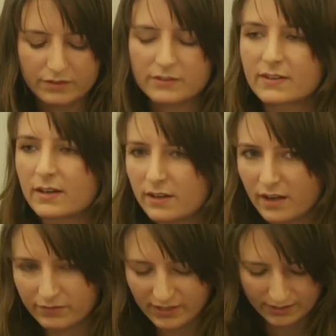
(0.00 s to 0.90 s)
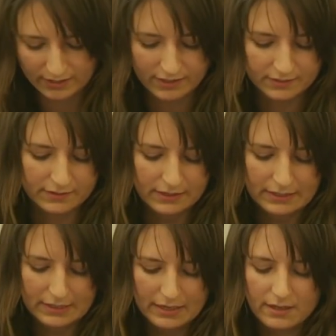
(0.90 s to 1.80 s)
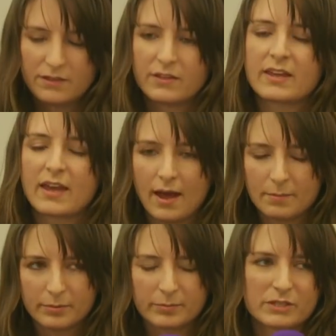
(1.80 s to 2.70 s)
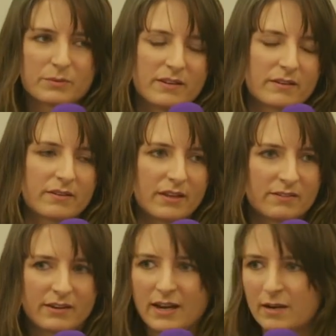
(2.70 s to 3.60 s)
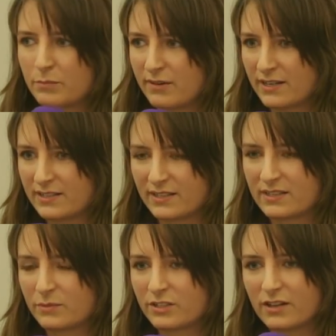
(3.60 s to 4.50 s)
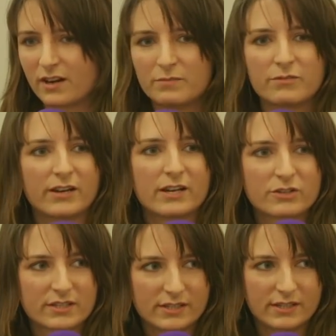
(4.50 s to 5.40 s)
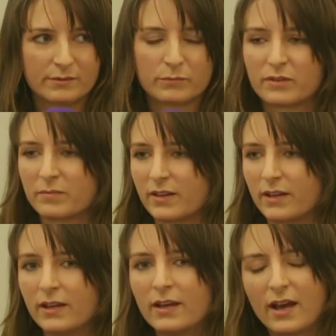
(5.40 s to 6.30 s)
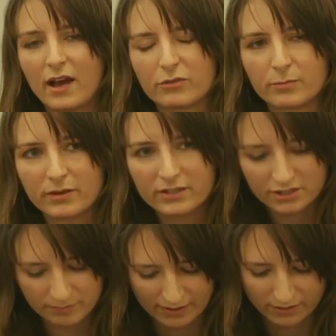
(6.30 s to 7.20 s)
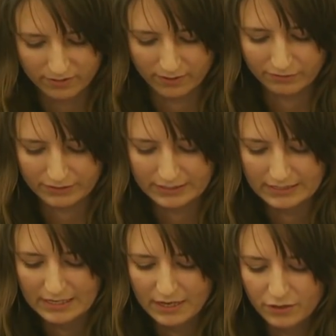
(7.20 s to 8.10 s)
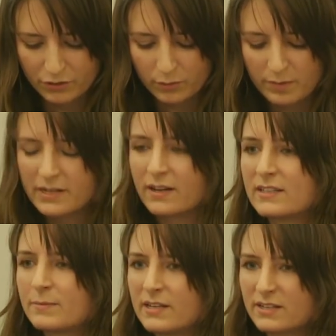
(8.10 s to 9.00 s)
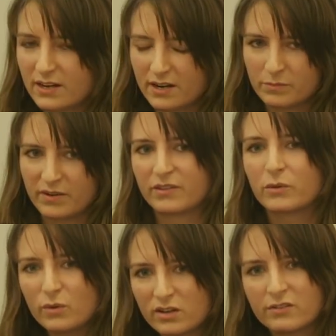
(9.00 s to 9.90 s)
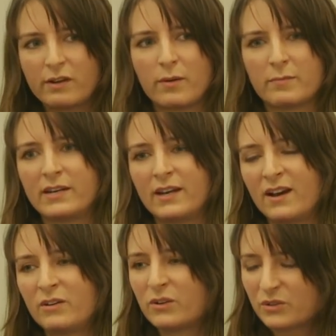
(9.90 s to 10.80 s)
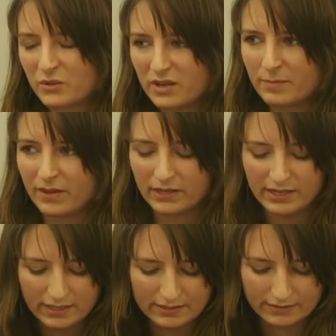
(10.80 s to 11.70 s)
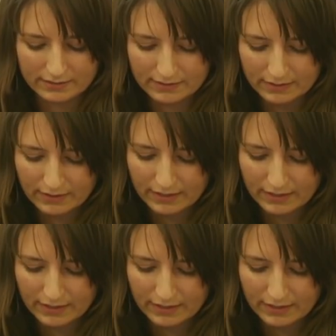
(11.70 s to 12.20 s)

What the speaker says: The second caveat is the gap between the theory and practice, which I'm very interested in with my anthropology background. The women I spent time with, ordinary women now, not talking about the leaders,